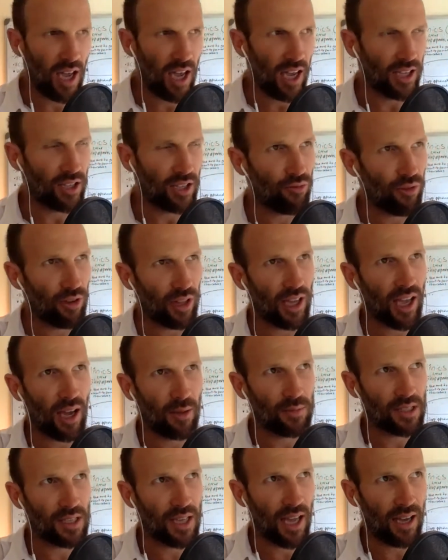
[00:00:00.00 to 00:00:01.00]
It really
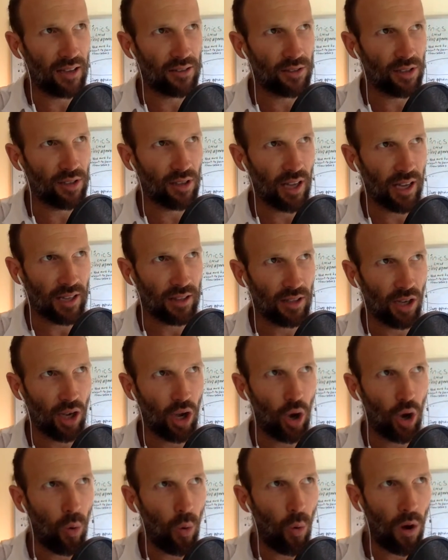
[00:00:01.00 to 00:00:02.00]
comes down to like the
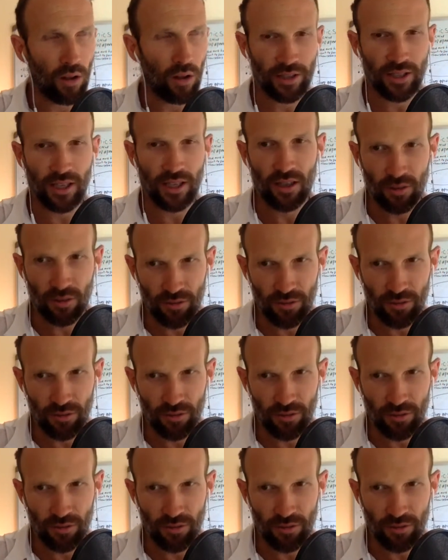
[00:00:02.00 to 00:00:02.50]
quality